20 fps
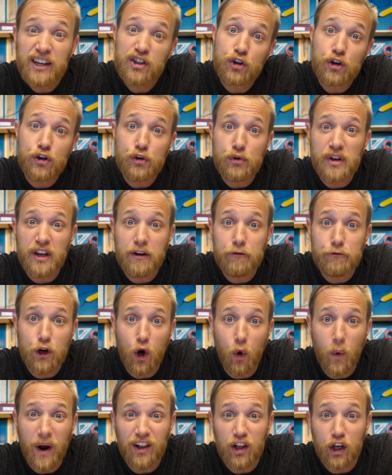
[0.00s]
sure you give
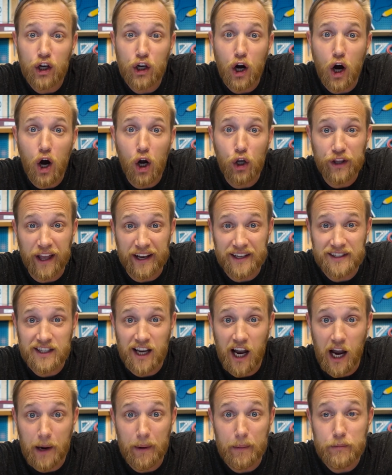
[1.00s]
Noelle a call next
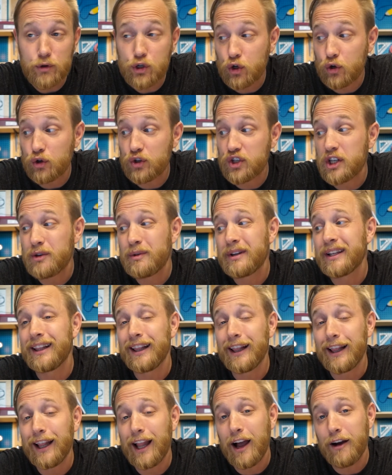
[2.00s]
time. I'm sure she would
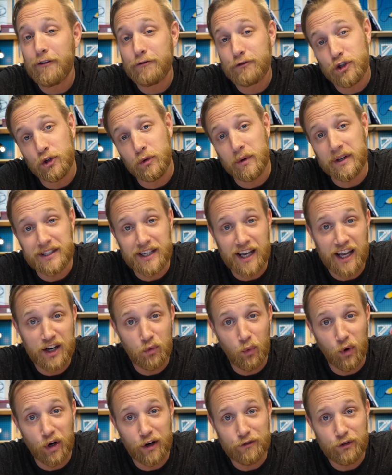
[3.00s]
love to attend
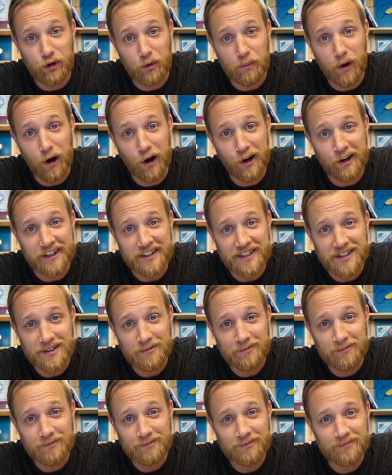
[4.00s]
one of your parties.
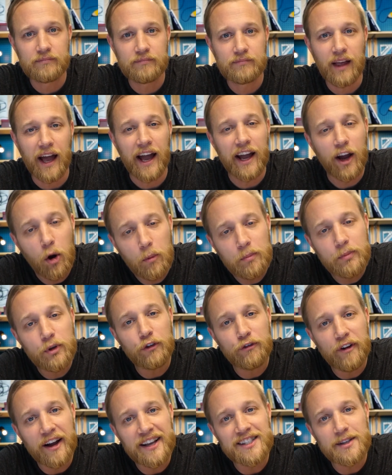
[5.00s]
I hope you'll
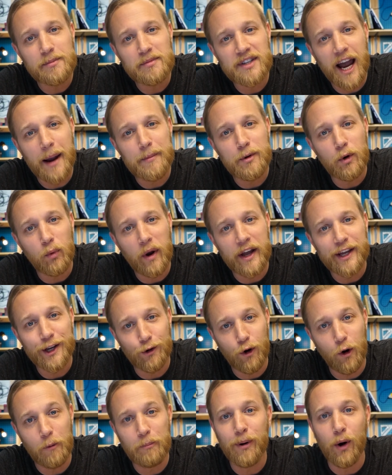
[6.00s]
find some time to write
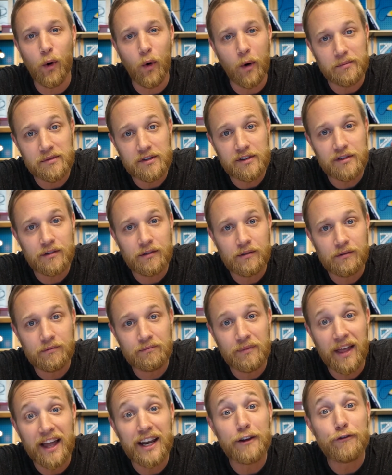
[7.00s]
your own poems.
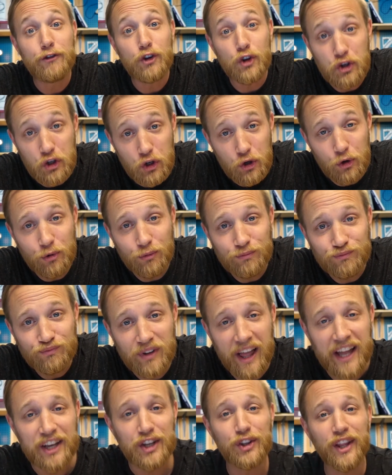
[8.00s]
And if you do,
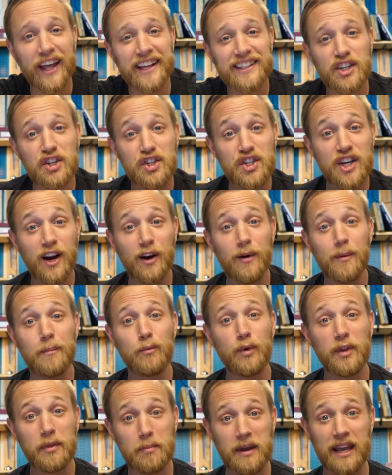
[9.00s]
and you'd like to share them
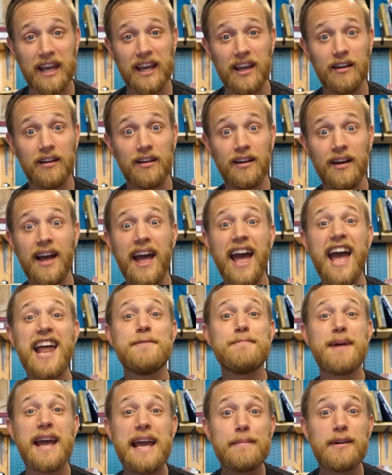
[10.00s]
with me,
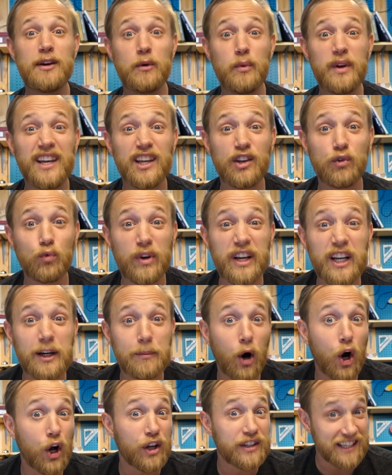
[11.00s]
and maybe we could read them
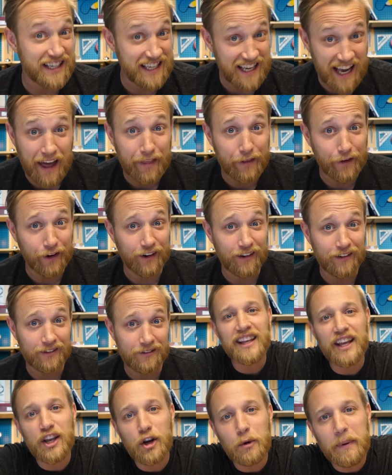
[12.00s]
all together,
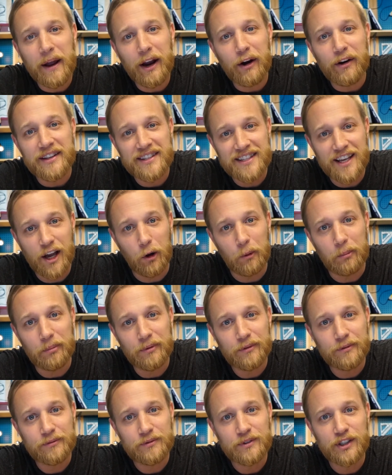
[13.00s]
get your parents' help
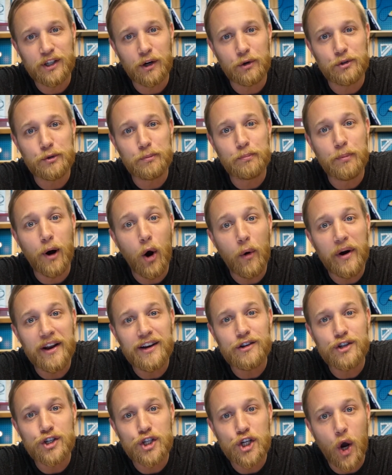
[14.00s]
to go to
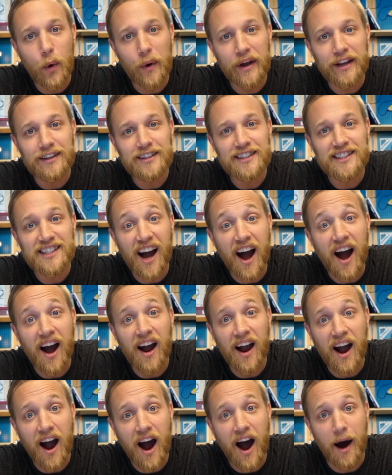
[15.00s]

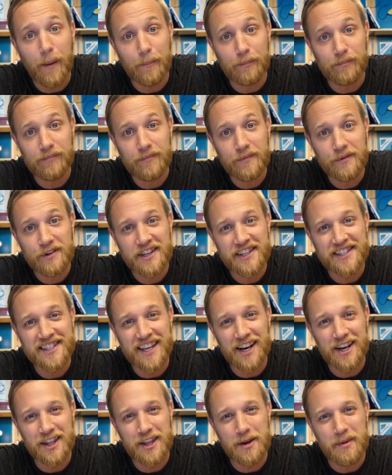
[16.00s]
poetshowit.com to
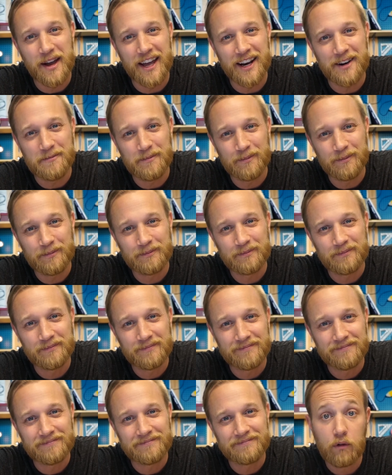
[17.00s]
send them in.
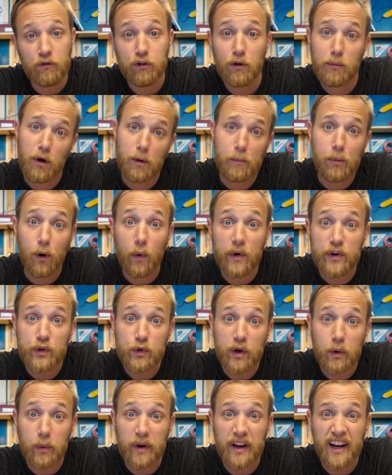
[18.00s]
For more
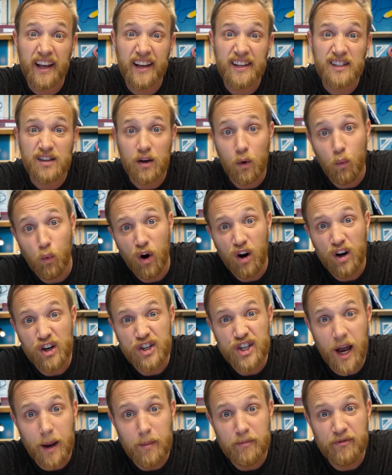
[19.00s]
poetry readings,
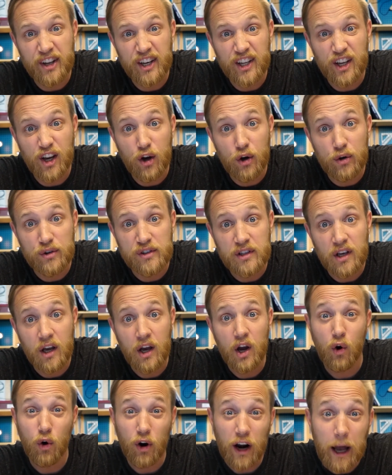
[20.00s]
workshop videos,
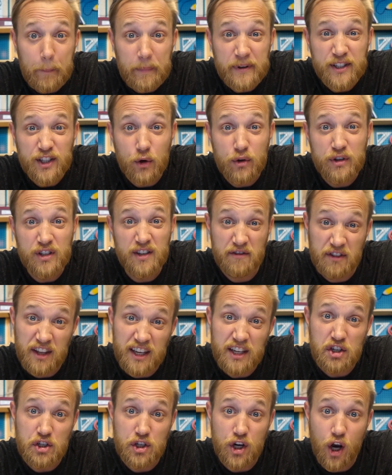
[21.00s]
or episodes of
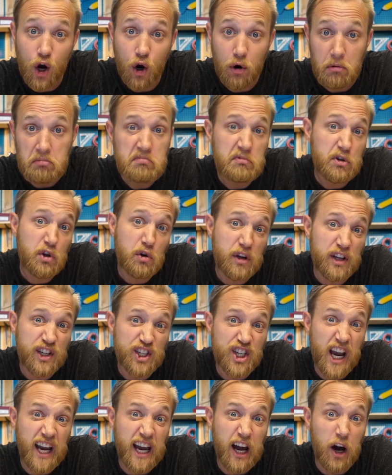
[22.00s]
this show, you can
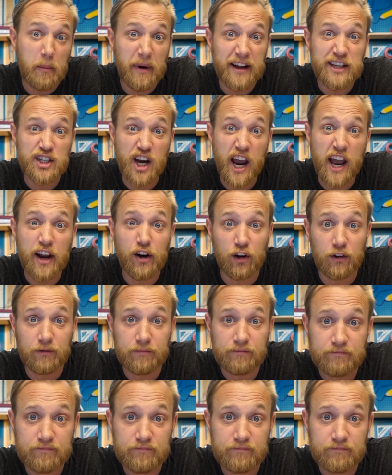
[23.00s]
check out my channel.